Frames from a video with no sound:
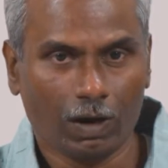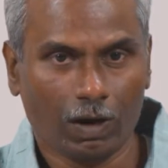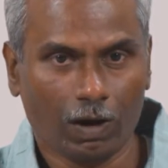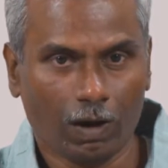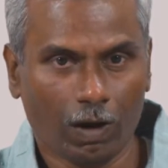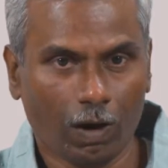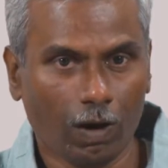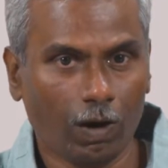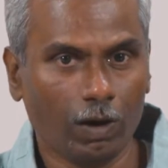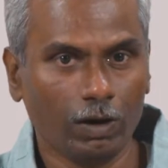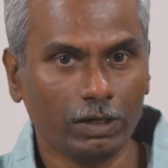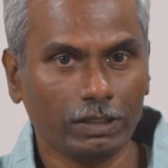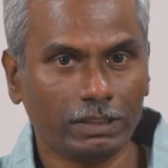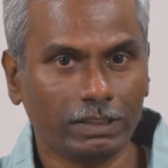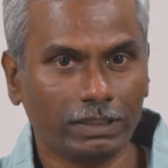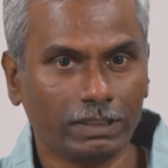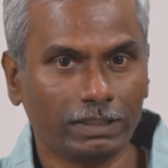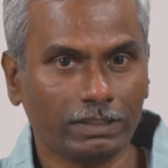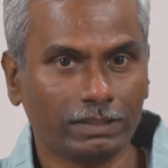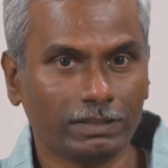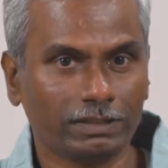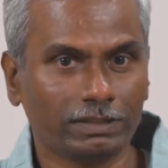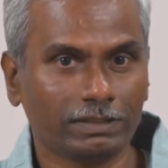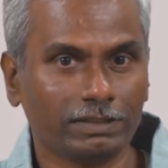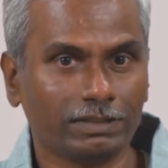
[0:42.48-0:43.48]
All
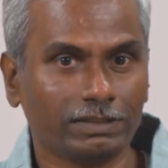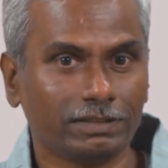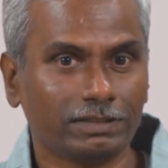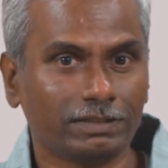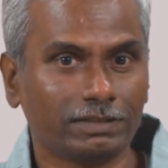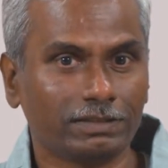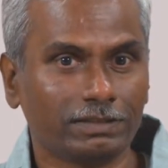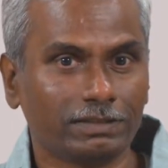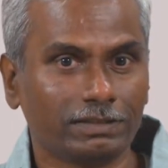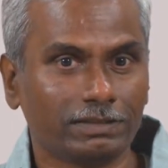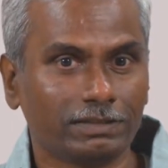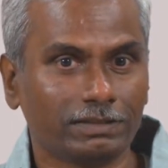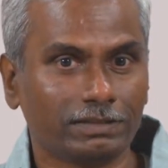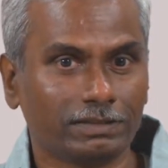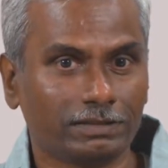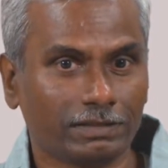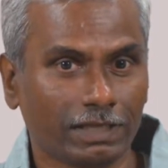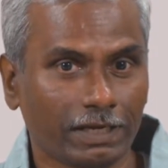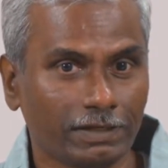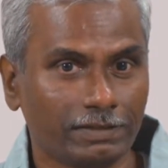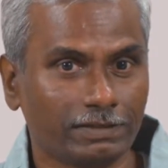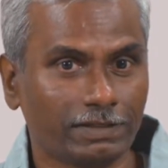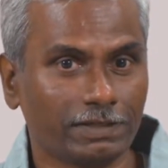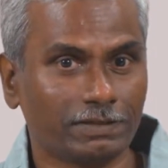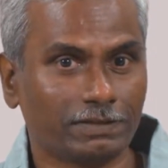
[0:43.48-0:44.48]
the
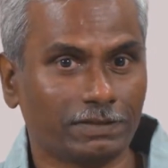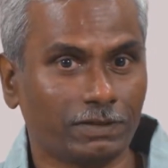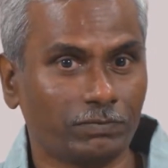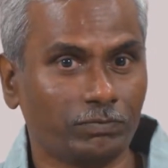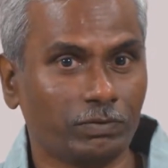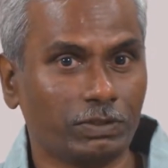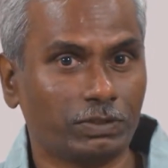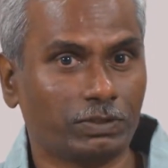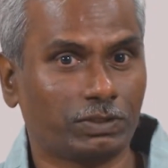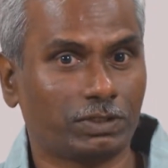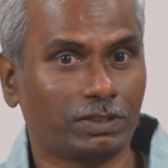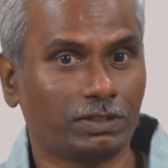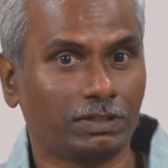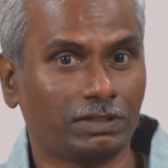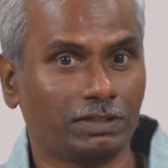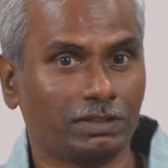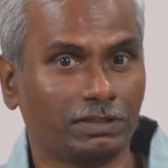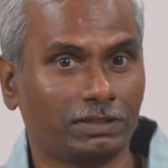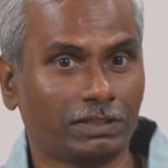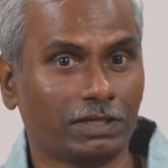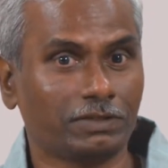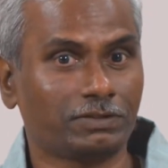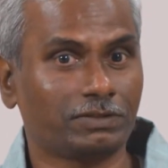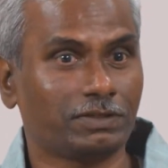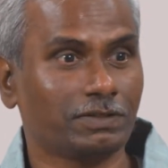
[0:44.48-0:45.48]
senses in which
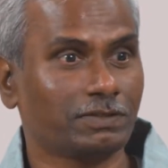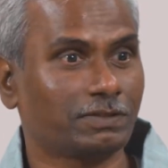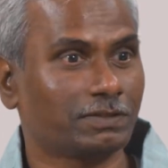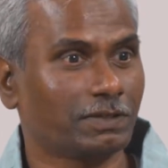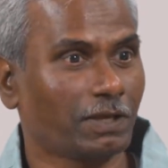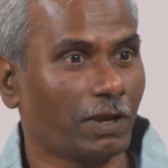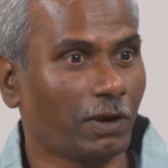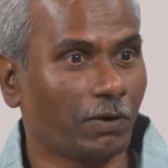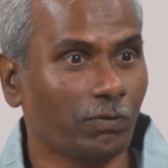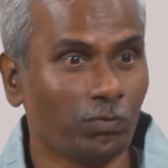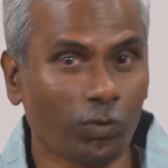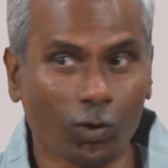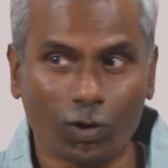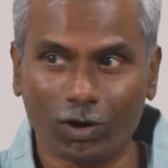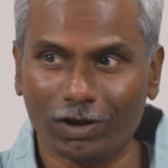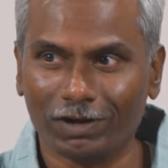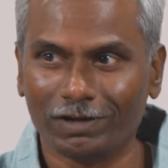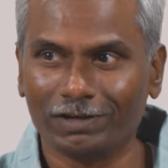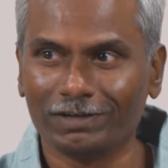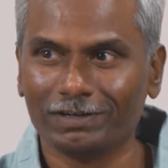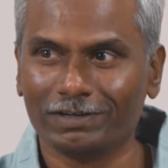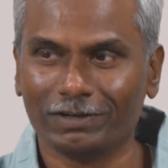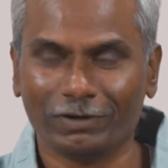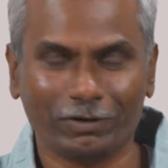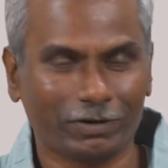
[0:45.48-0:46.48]
touch is involved.
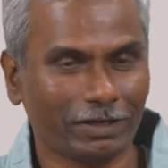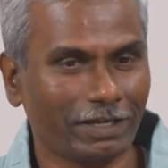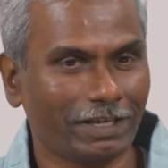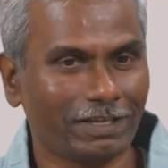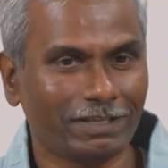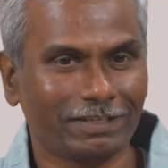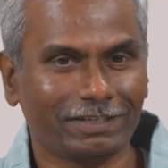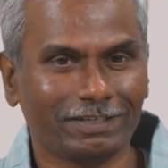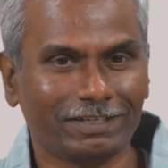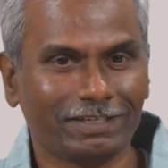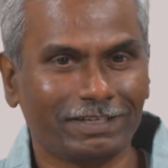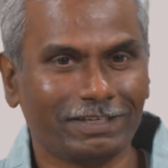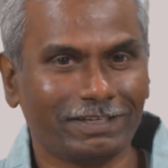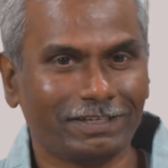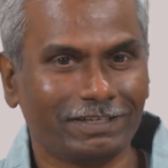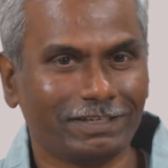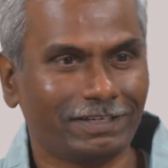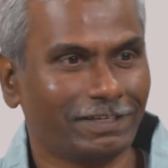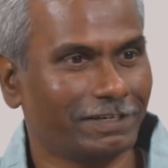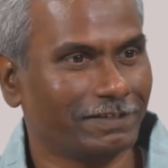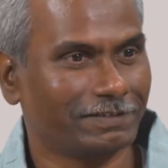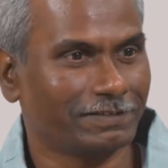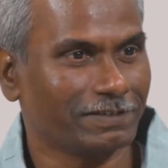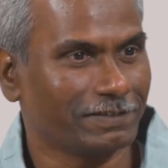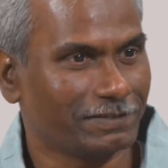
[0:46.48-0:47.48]
Okay.
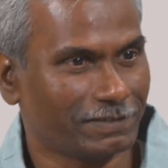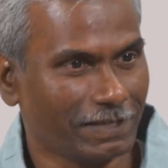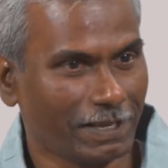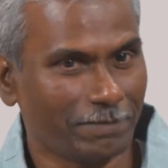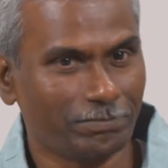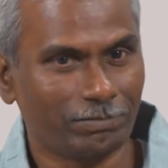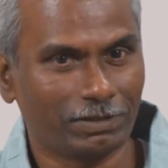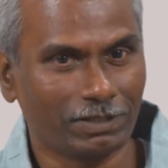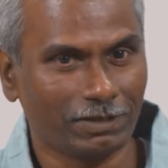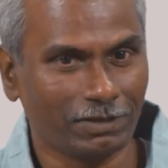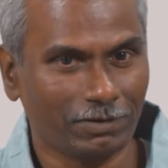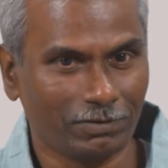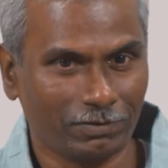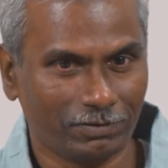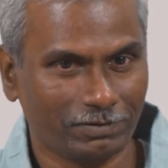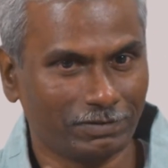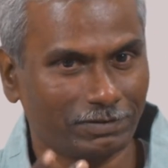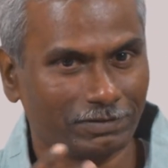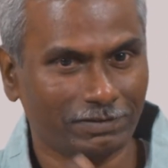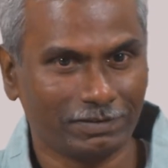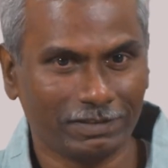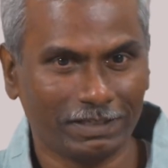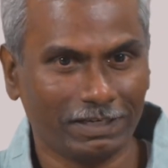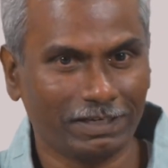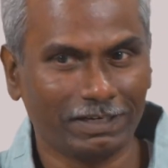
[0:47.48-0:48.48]
It is the same thing
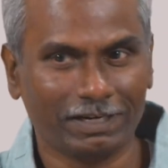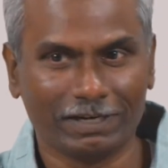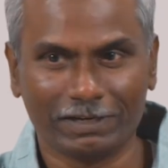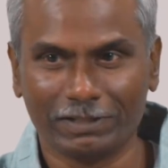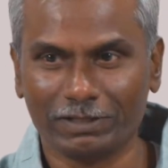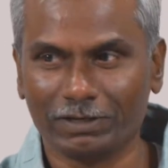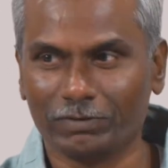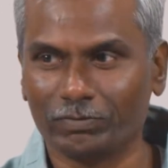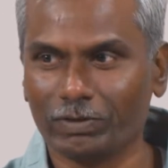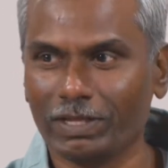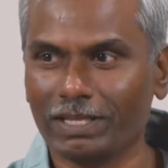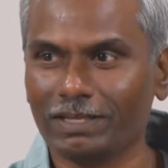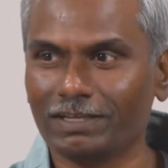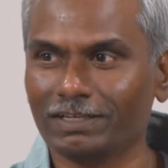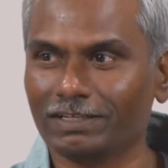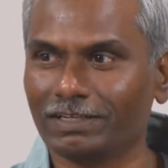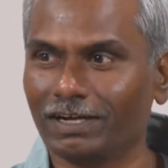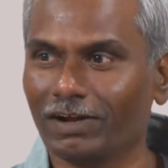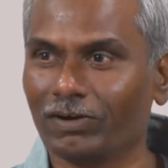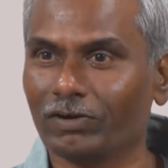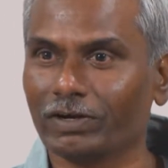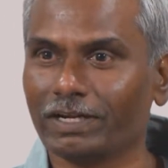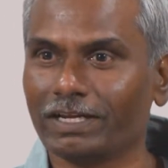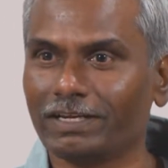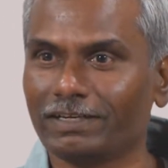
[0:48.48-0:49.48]
in another way.
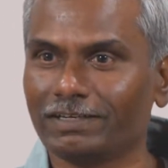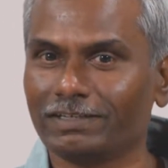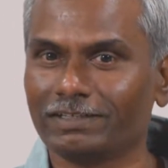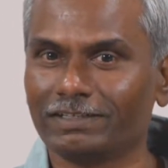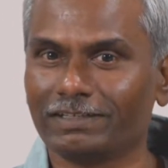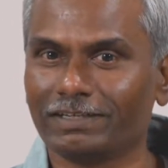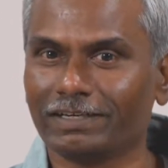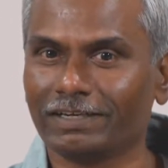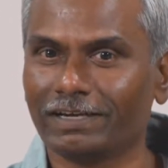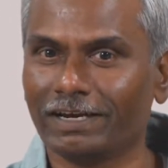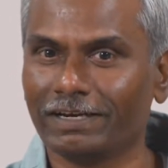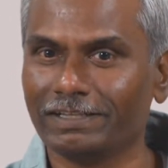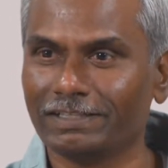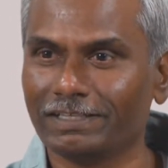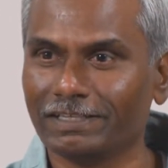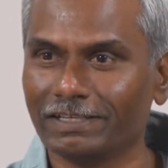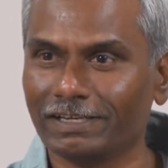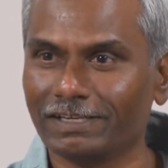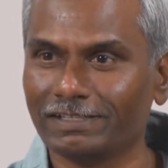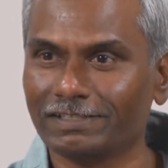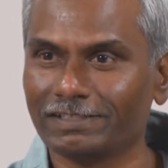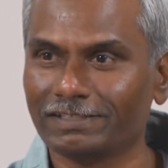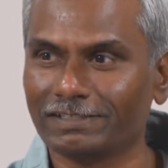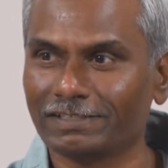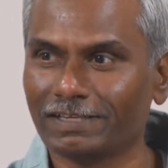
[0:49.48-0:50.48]
Alright. Anything
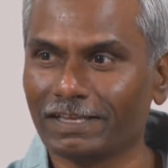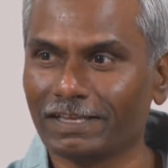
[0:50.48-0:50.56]
else?